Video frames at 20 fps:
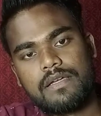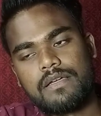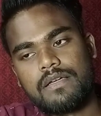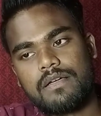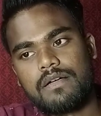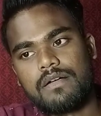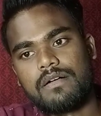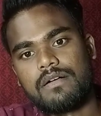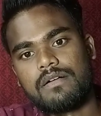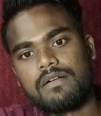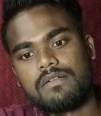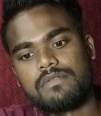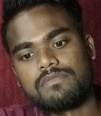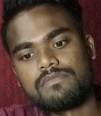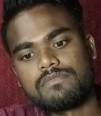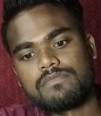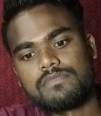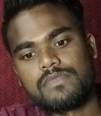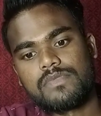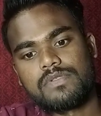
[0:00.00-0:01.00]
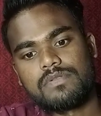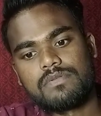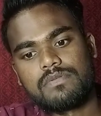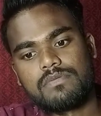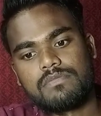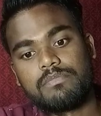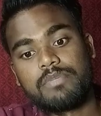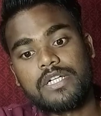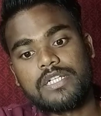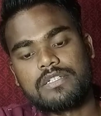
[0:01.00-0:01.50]
uh,
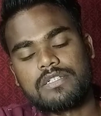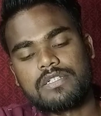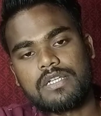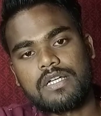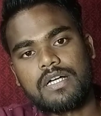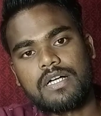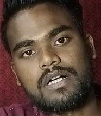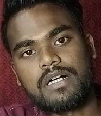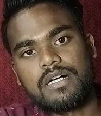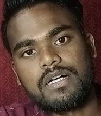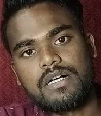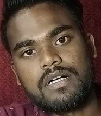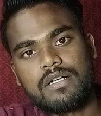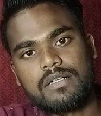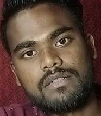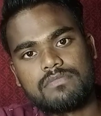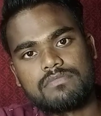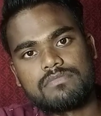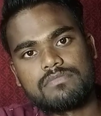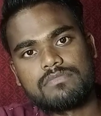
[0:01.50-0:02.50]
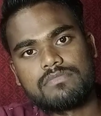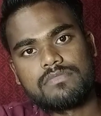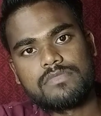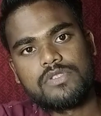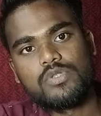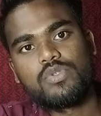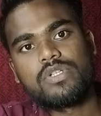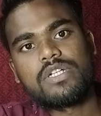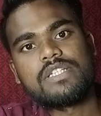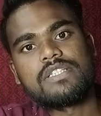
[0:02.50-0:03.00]
but
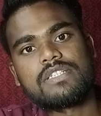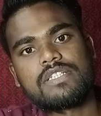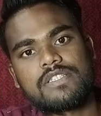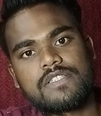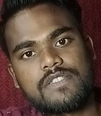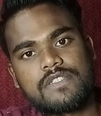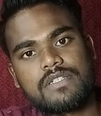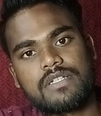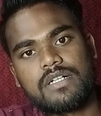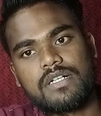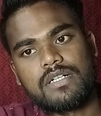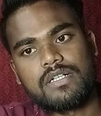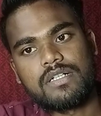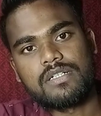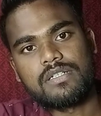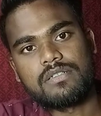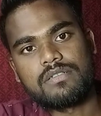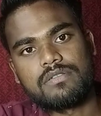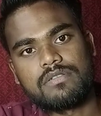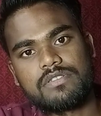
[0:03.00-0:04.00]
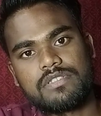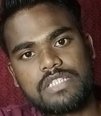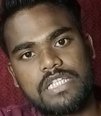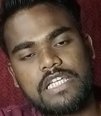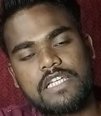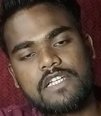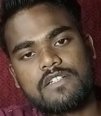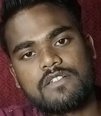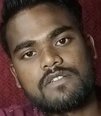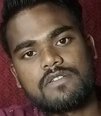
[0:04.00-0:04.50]
you can just
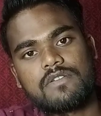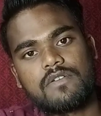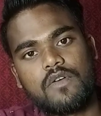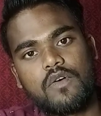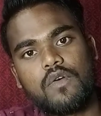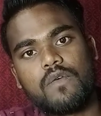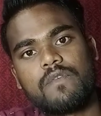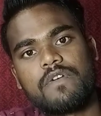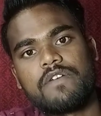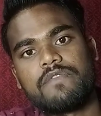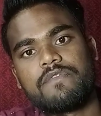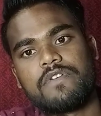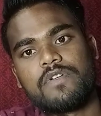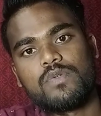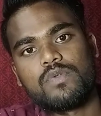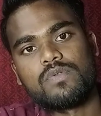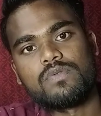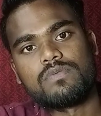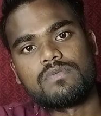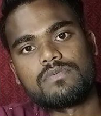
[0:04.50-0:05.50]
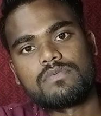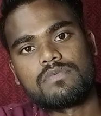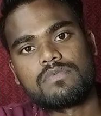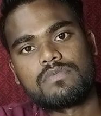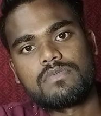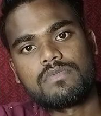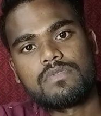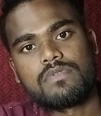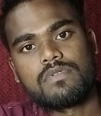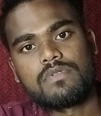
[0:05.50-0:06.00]
take overview
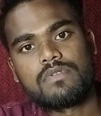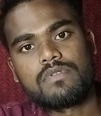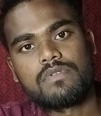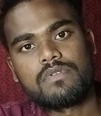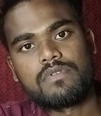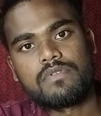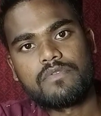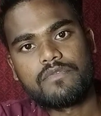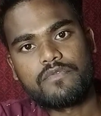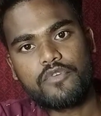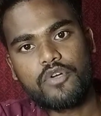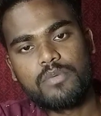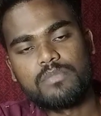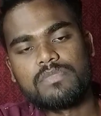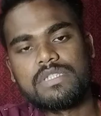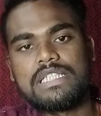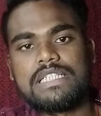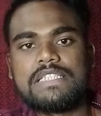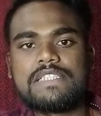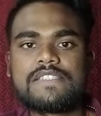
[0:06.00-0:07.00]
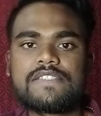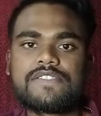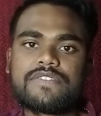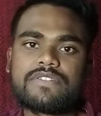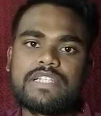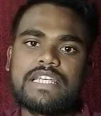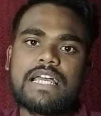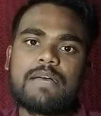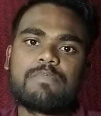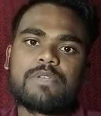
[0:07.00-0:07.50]
from these
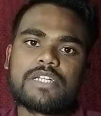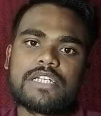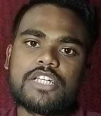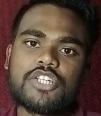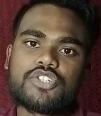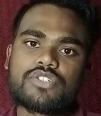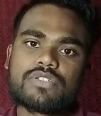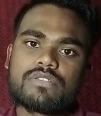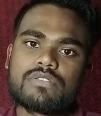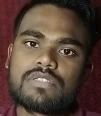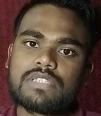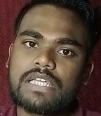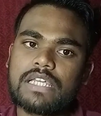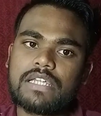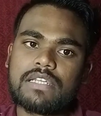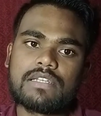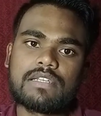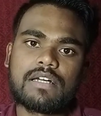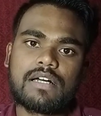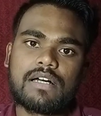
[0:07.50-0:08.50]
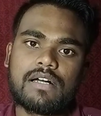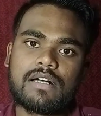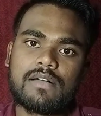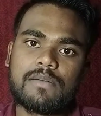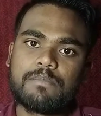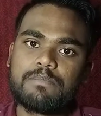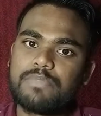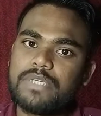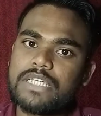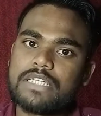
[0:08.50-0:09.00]
three applications and
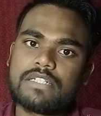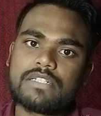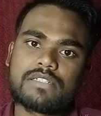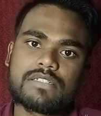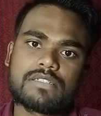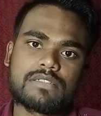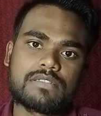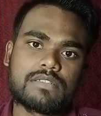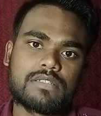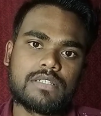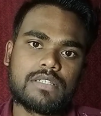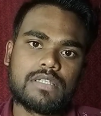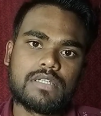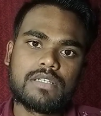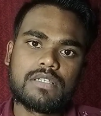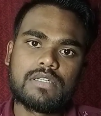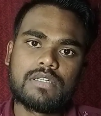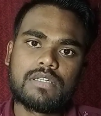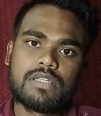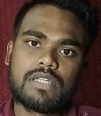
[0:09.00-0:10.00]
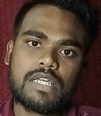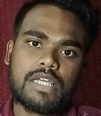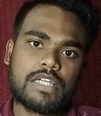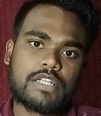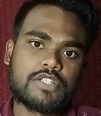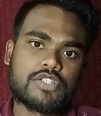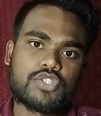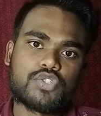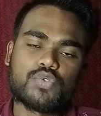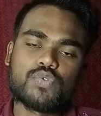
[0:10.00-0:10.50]
pick
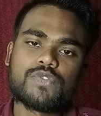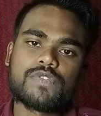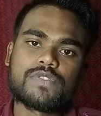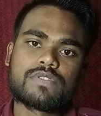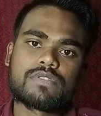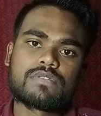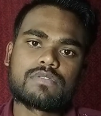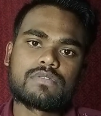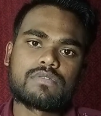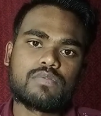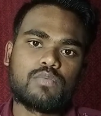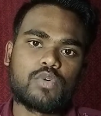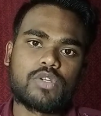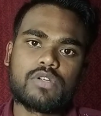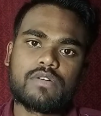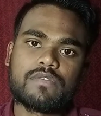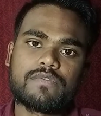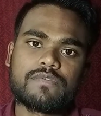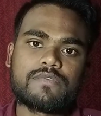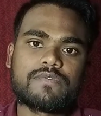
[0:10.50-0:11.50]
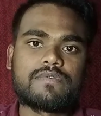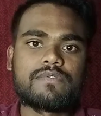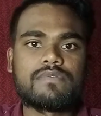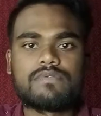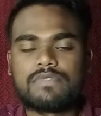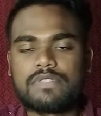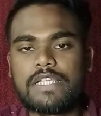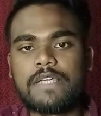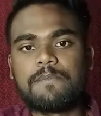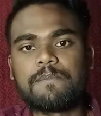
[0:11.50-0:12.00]
and choose one of
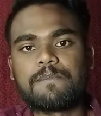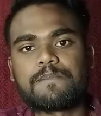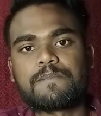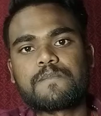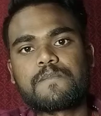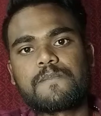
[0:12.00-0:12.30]
them.